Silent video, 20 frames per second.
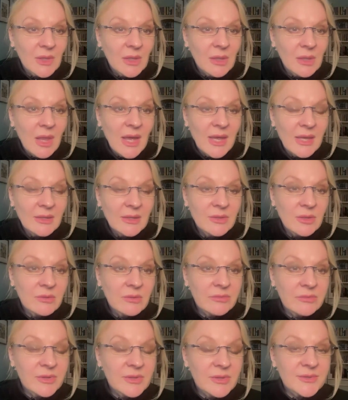the light
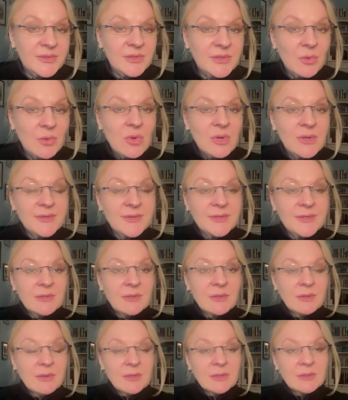of the Source,
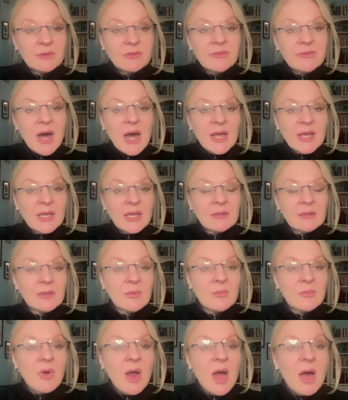the Divine,
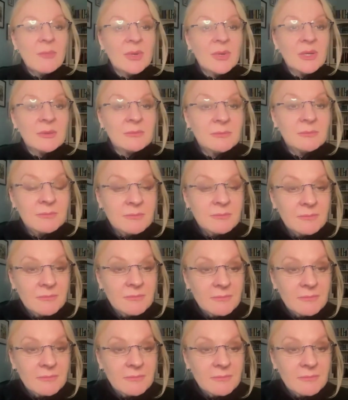the Brahman,